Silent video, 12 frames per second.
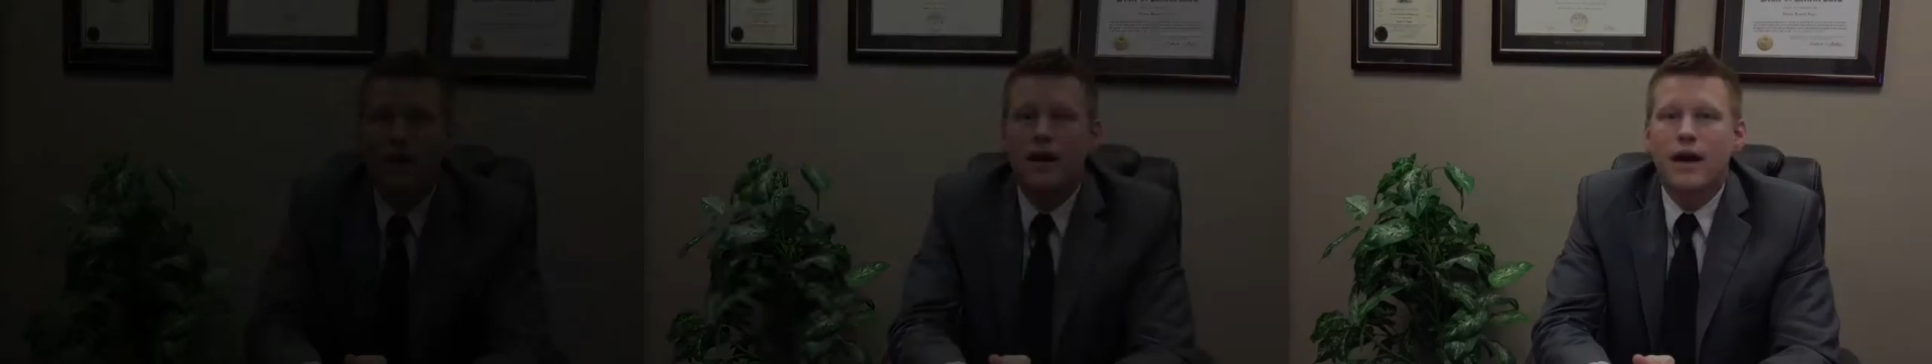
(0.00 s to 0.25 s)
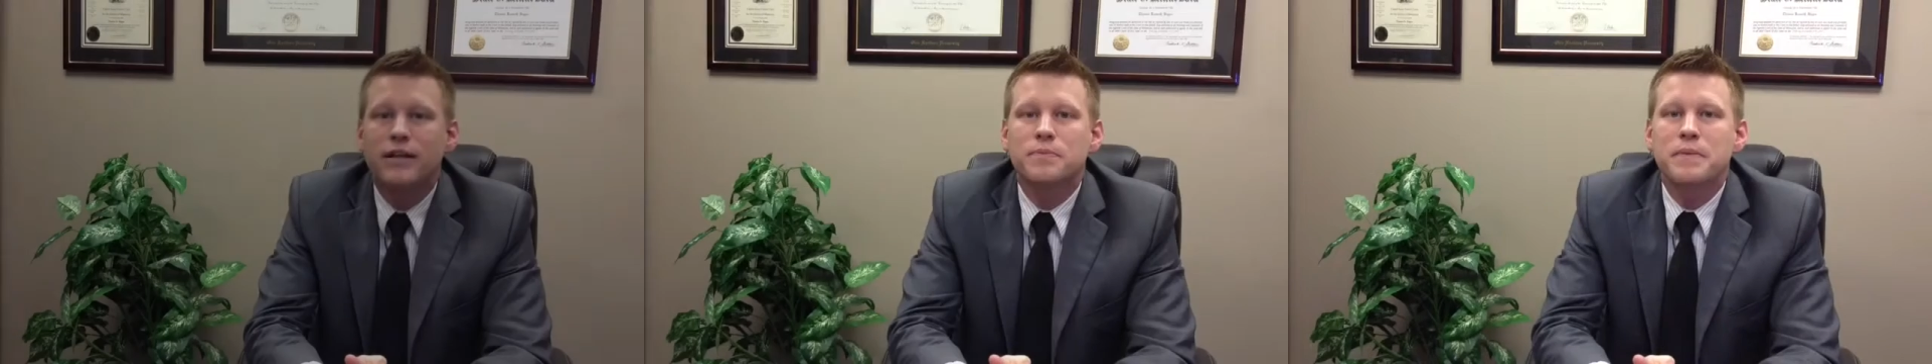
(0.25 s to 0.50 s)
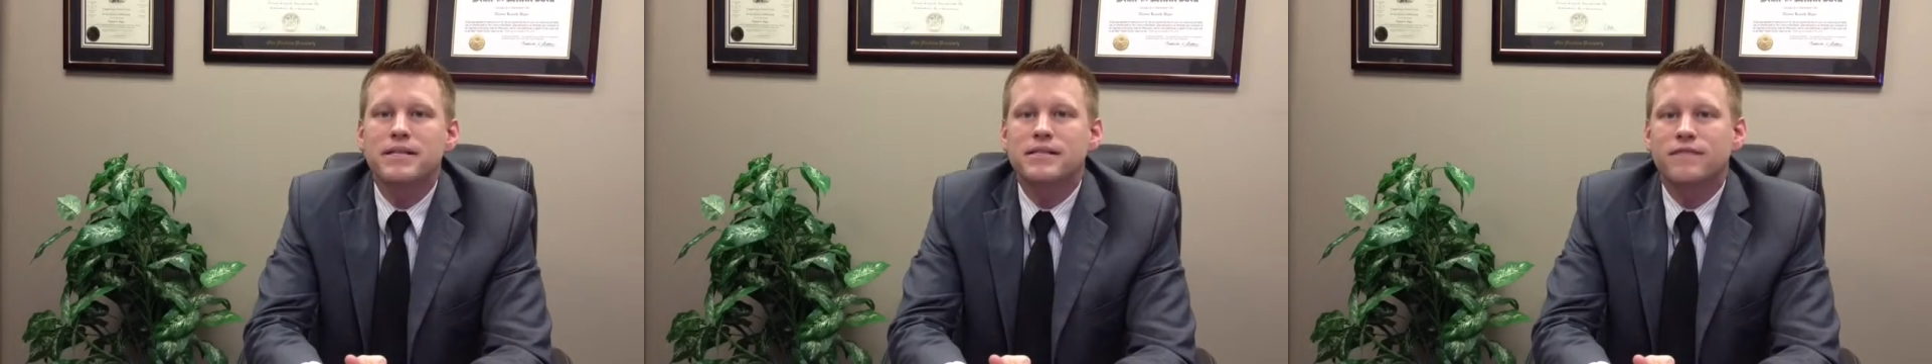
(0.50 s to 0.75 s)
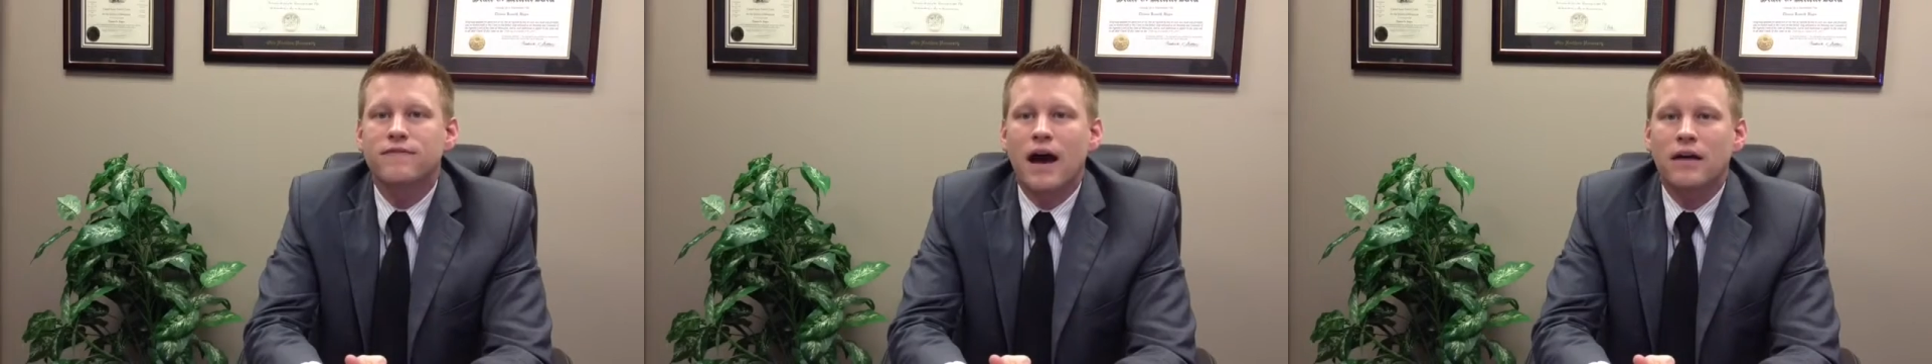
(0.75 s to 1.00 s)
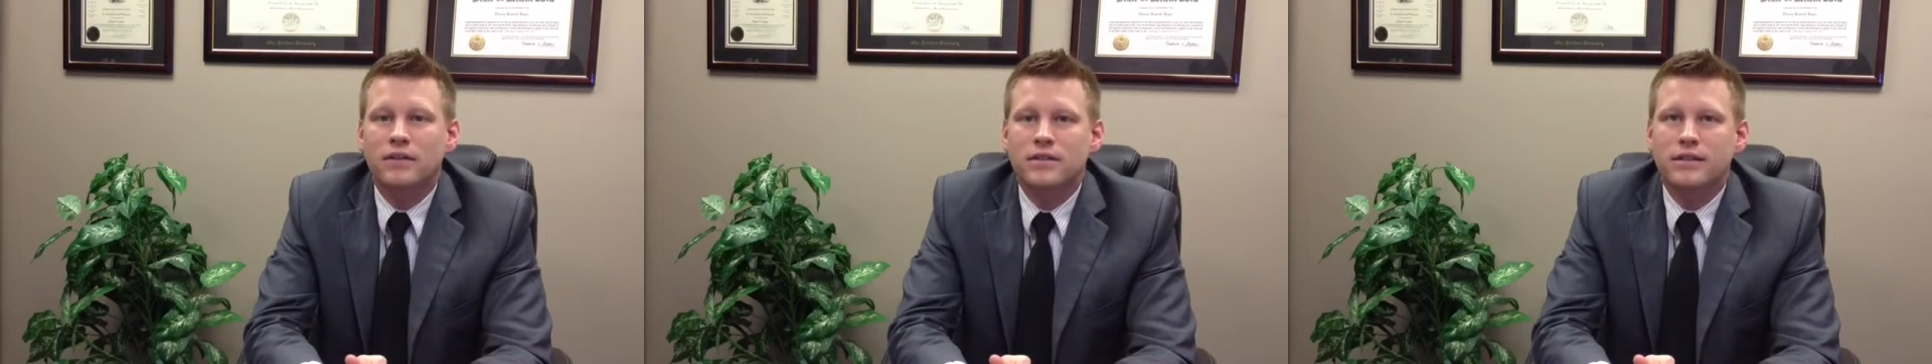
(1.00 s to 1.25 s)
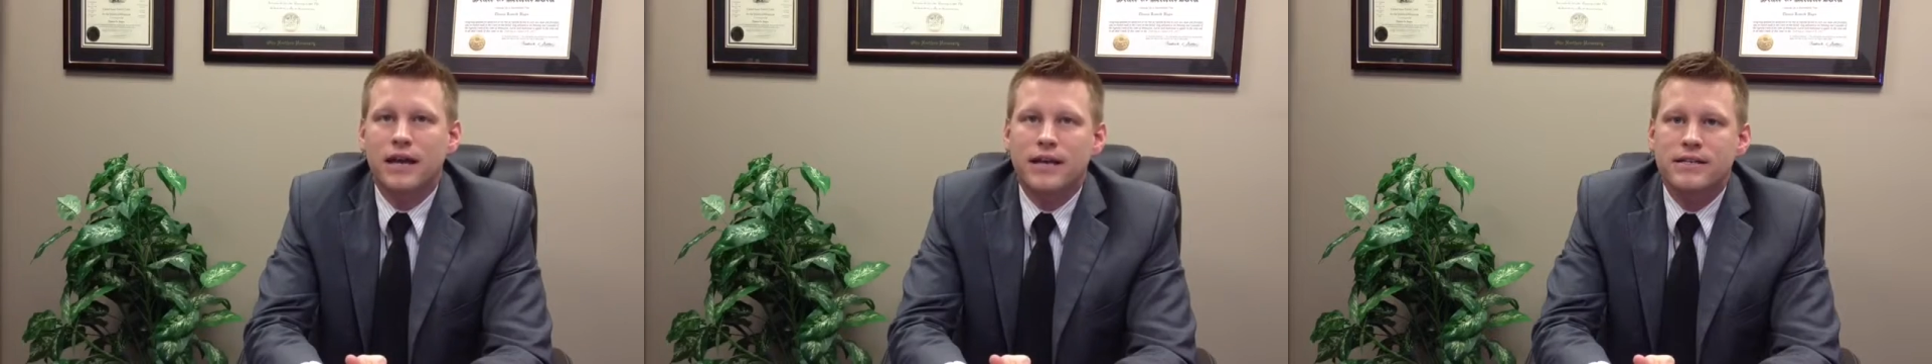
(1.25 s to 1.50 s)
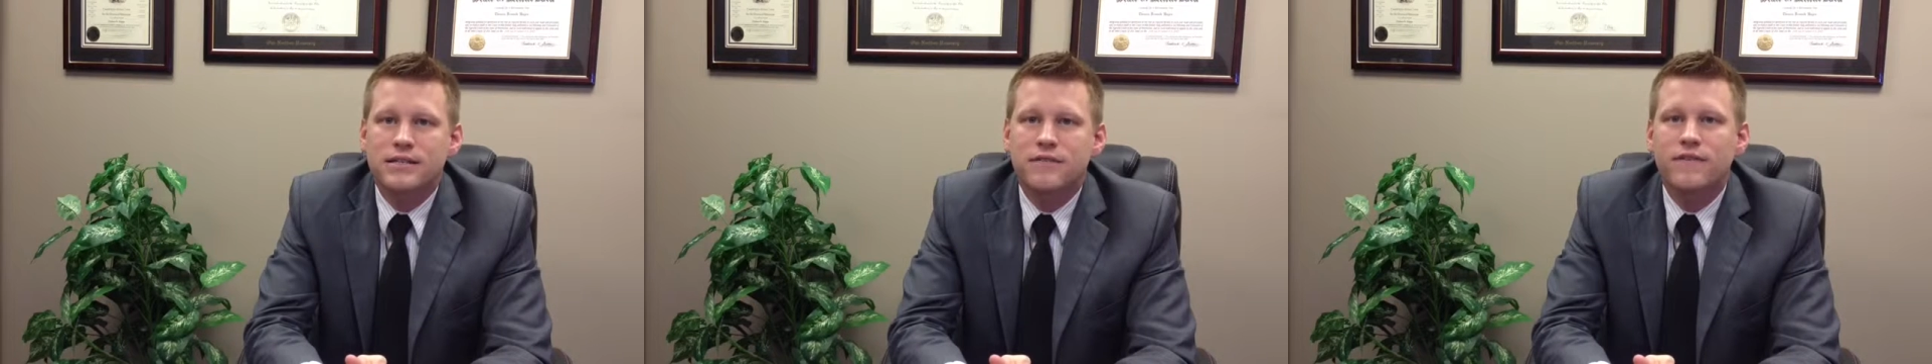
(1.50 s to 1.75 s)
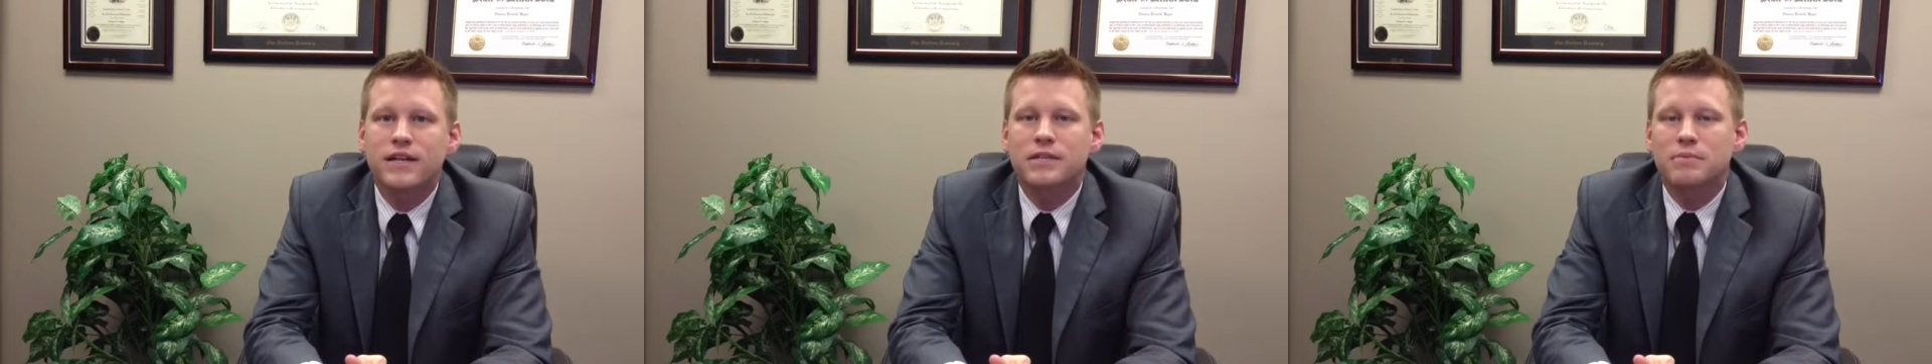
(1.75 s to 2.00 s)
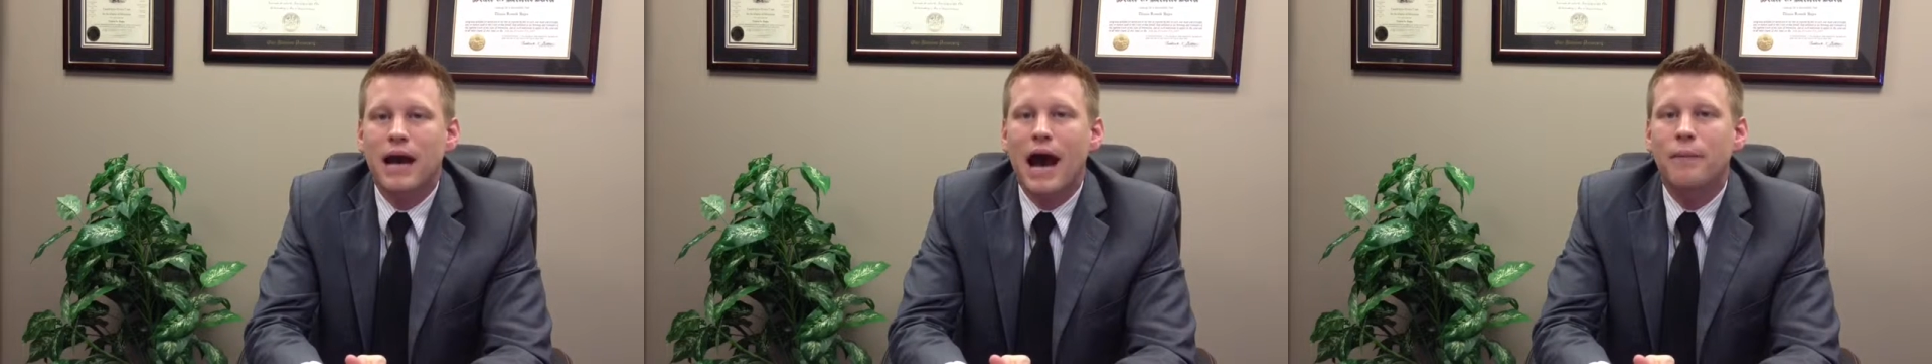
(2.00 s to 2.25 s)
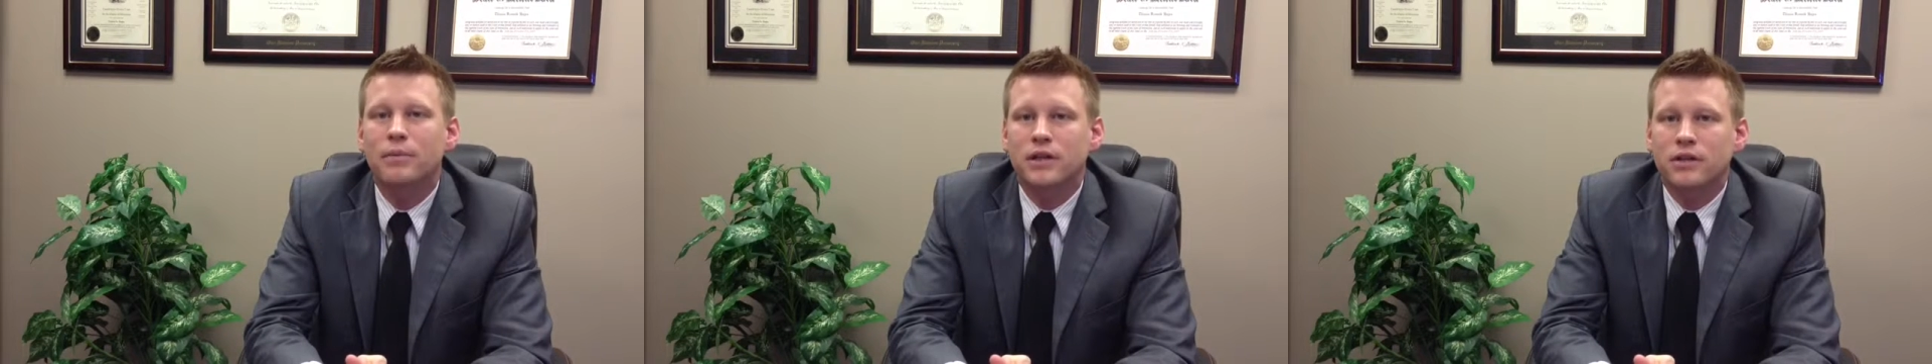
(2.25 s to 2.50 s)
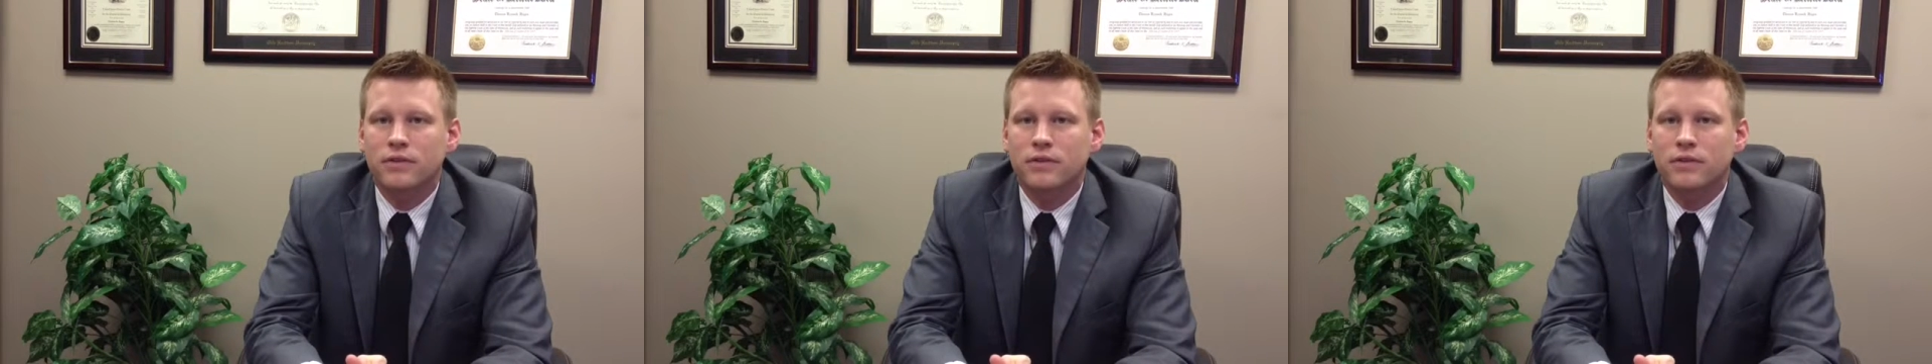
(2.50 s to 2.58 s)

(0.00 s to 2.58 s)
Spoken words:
In a domestic violence case, the victim commonly